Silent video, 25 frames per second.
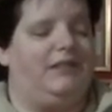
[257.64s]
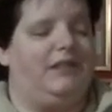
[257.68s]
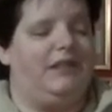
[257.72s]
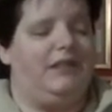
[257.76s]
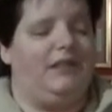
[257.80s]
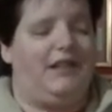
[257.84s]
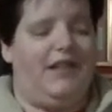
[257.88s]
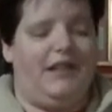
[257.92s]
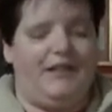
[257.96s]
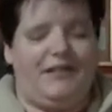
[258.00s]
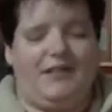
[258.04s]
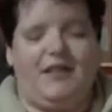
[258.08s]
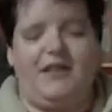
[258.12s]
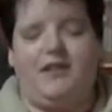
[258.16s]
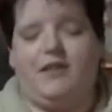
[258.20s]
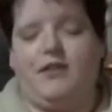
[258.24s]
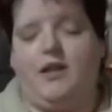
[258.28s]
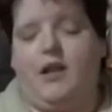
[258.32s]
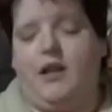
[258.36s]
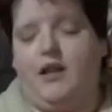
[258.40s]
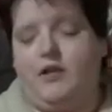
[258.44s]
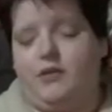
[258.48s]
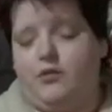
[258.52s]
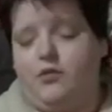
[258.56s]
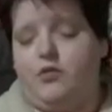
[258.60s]
there's these
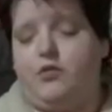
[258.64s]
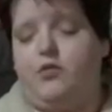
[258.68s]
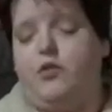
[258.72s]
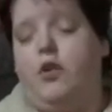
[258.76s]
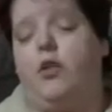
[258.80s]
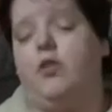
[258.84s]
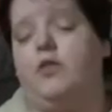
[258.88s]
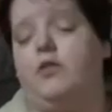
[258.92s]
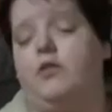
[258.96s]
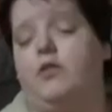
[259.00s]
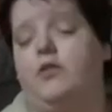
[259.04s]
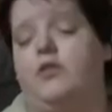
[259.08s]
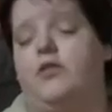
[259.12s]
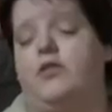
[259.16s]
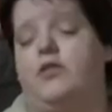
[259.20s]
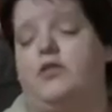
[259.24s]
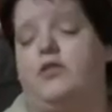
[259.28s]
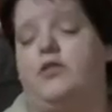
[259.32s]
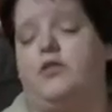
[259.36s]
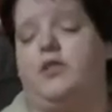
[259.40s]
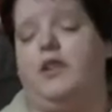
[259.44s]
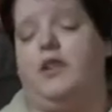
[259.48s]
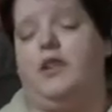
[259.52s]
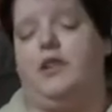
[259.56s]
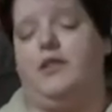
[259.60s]

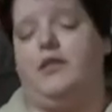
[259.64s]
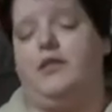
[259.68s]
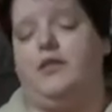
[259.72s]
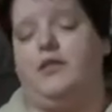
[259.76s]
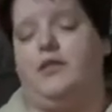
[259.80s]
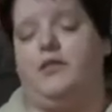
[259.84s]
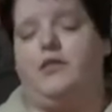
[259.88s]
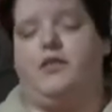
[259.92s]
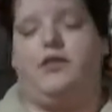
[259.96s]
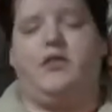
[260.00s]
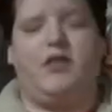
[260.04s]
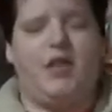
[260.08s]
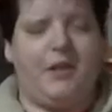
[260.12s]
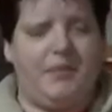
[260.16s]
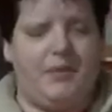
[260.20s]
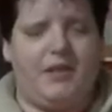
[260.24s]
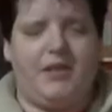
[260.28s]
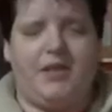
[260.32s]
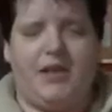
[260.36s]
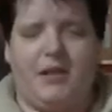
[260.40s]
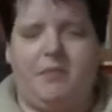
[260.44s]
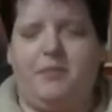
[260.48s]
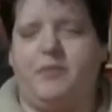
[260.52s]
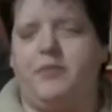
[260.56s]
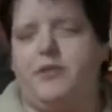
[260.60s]
dogs, German
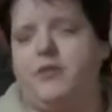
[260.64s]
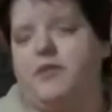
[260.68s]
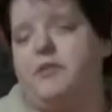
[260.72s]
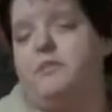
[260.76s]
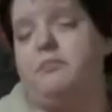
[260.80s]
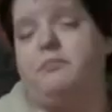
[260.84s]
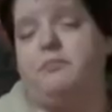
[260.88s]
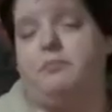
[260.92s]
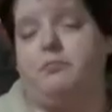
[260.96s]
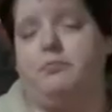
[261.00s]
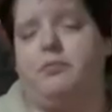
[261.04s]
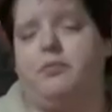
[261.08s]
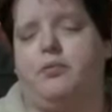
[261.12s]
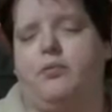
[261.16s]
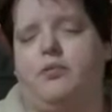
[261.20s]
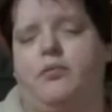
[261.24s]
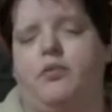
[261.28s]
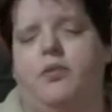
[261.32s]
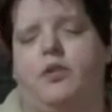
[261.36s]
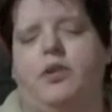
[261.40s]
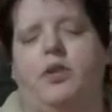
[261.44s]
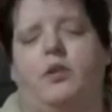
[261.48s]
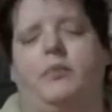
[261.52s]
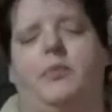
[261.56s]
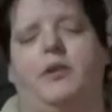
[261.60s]
Shepherds
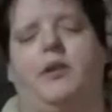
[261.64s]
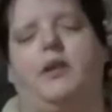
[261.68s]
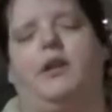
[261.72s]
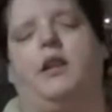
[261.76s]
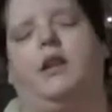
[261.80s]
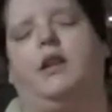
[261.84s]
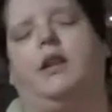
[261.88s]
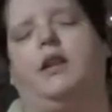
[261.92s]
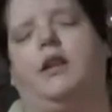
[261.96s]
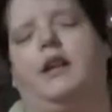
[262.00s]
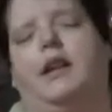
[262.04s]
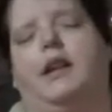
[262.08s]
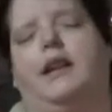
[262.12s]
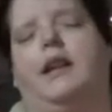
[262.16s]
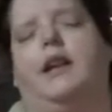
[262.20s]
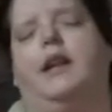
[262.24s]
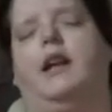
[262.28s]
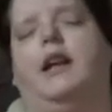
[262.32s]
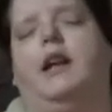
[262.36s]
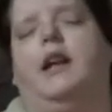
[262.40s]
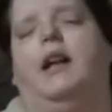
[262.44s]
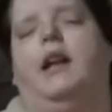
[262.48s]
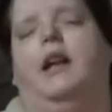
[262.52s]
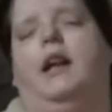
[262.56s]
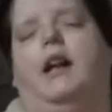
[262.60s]
predominantly,
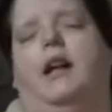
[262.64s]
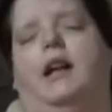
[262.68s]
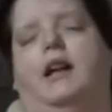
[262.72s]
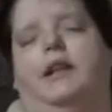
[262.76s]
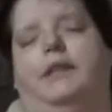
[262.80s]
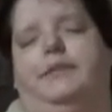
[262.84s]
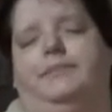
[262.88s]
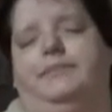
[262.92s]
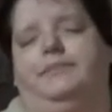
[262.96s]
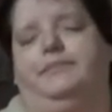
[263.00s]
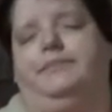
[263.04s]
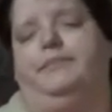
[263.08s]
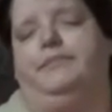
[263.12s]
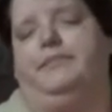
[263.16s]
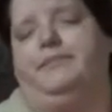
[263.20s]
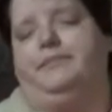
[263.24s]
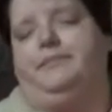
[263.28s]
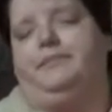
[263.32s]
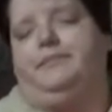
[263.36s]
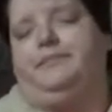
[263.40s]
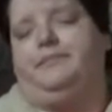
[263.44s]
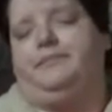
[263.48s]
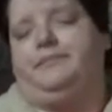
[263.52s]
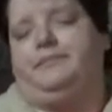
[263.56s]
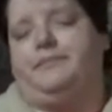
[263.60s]
and
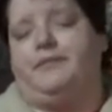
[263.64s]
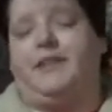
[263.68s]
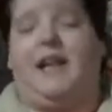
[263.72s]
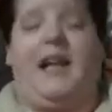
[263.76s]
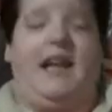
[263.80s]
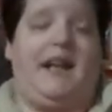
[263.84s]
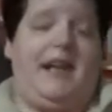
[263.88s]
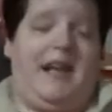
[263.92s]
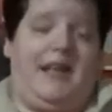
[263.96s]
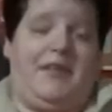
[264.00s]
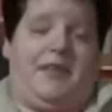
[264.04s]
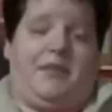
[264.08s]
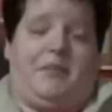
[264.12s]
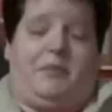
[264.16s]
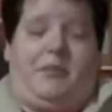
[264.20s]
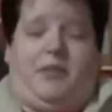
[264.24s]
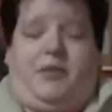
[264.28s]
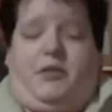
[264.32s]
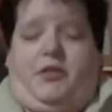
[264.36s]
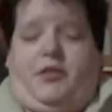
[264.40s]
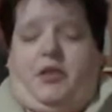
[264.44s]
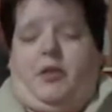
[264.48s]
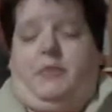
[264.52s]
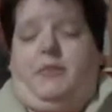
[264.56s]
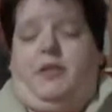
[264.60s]
as a
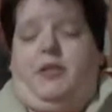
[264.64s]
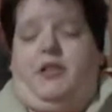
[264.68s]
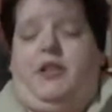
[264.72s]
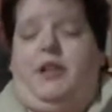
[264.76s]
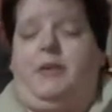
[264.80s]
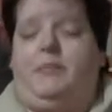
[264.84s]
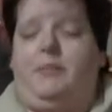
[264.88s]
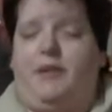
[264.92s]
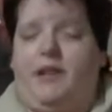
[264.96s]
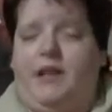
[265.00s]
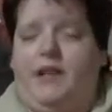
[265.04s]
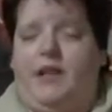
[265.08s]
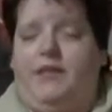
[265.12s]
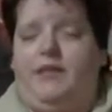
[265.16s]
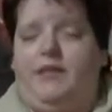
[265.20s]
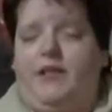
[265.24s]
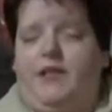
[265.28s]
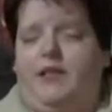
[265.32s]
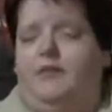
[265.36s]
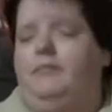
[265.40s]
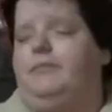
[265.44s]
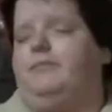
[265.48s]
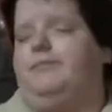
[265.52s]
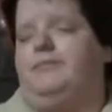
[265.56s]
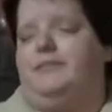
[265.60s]
German Shepherd
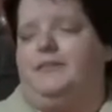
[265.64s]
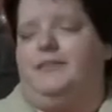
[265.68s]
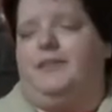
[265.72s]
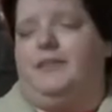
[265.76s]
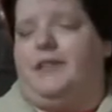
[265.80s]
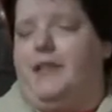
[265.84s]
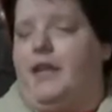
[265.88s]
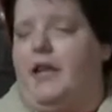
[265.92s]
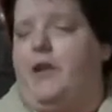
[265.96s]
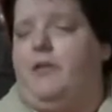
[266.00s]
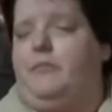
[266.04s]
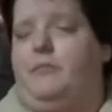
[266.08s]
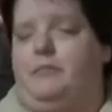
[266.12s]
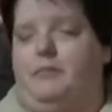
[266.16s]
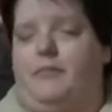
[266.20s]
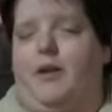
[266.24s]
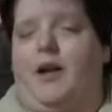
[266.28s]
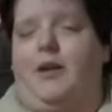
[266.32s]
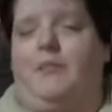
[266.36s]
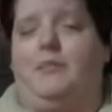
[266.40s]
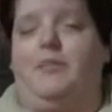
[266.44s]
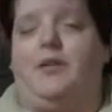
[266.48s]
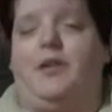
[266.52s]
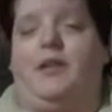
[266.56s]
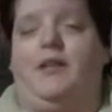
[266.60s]
lover, you know,
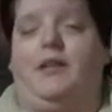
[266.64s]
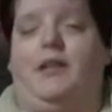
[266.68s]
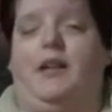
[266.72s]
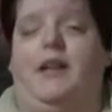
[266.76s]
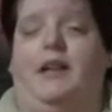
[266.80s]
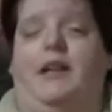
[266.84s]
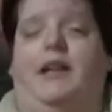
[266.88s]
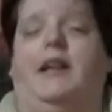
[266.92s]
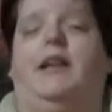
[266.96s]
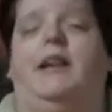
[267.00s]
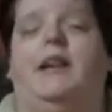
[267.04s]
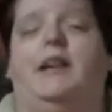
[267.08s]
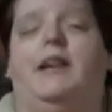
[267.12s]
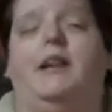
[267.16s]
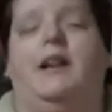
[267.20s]
I'm totally there.